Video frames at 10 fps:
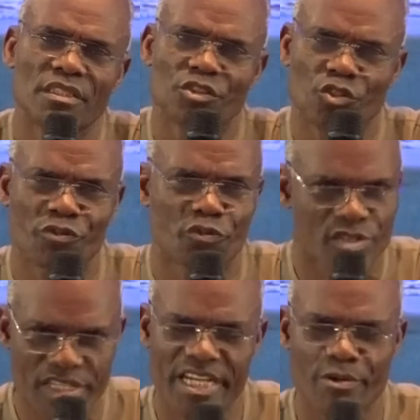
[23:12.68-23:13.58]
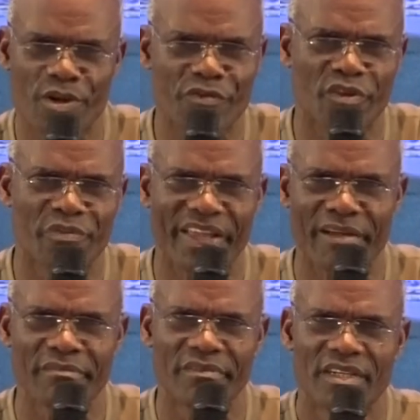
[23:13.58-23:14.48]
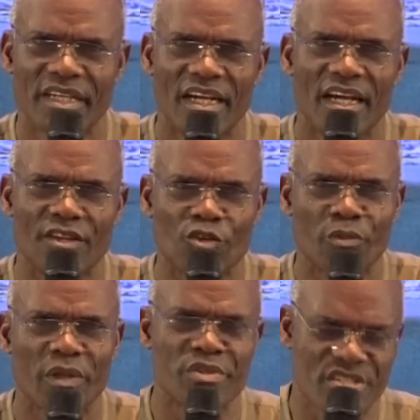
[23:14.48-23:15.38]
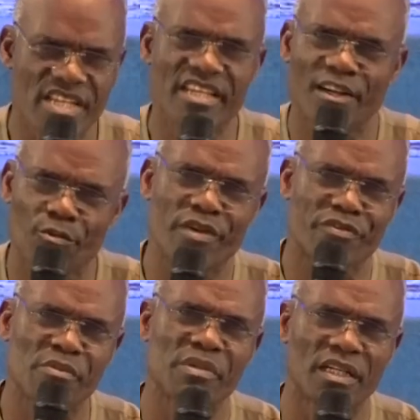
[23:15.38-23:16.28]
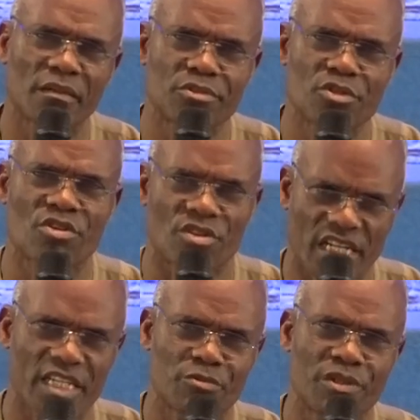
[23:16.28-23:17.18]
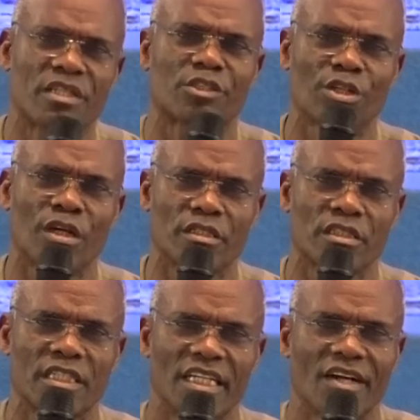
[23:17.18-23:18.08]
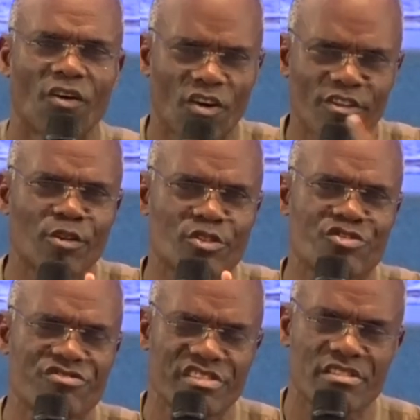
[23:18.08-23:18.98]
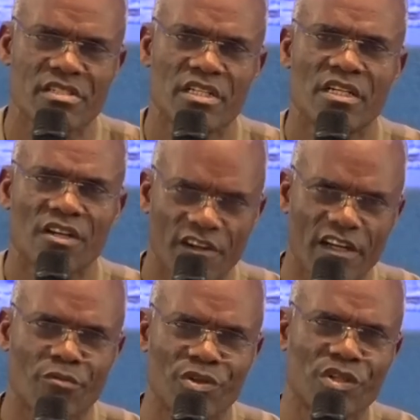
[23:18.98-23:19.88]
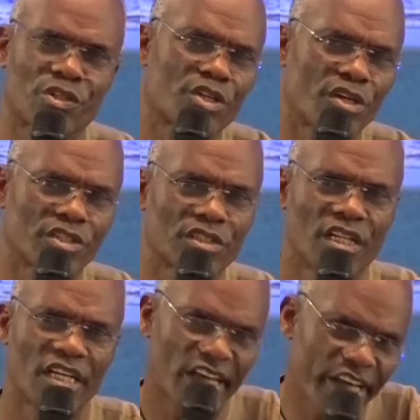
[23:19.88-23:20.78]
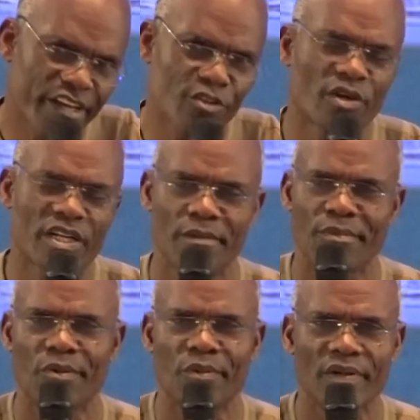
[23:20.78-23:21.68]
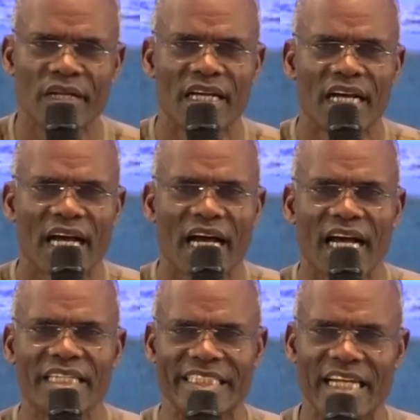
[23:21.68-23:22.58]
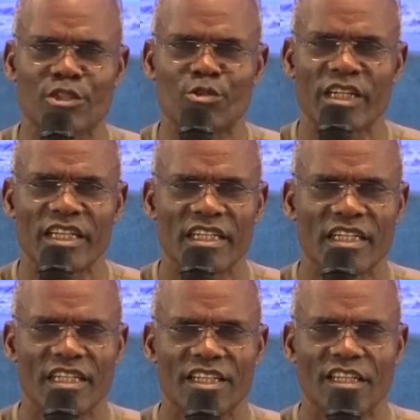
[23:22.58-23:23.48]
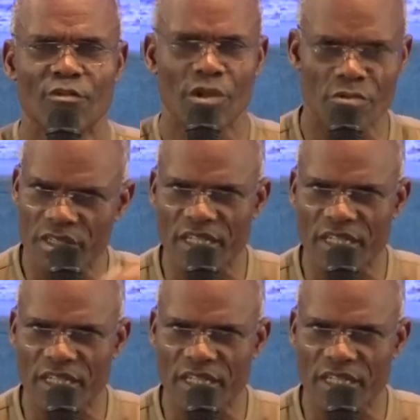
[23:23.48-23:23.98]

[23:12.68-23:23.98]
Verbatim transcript: So if you stay away from them, you may be staying away from help. So connect with the church on your street, connect with the church in your neighborhood, and that way we will